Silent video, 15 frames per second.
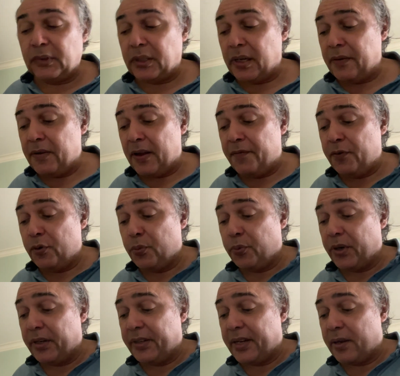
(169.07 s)
if you were to
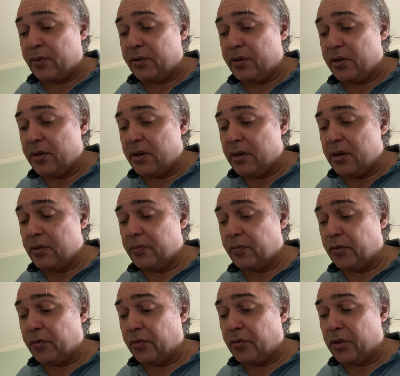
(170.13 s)
break down
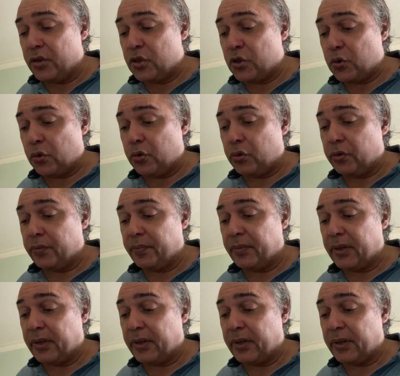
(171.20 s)
the circle